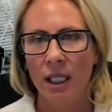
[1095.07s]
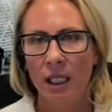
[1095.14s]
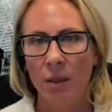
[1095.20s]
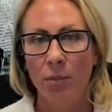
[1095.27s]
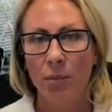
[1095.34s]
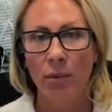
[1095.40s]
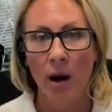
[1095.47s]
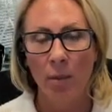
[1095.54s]

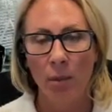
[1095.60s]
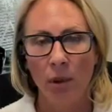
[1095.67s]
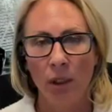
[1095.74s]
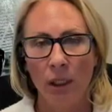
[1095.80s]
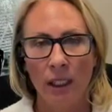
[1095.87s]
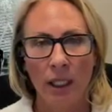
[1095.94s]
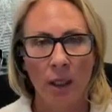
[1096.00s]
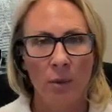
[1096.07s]
it
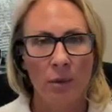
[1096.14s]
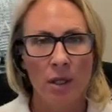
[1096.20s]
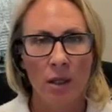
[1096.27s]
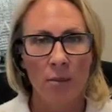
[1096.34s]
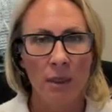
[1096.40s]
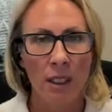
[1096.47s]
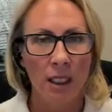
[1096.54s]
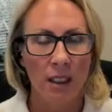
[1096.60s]
properly, it was
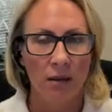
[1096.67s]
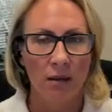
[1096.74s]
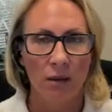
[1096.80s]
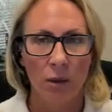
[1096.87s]
on me.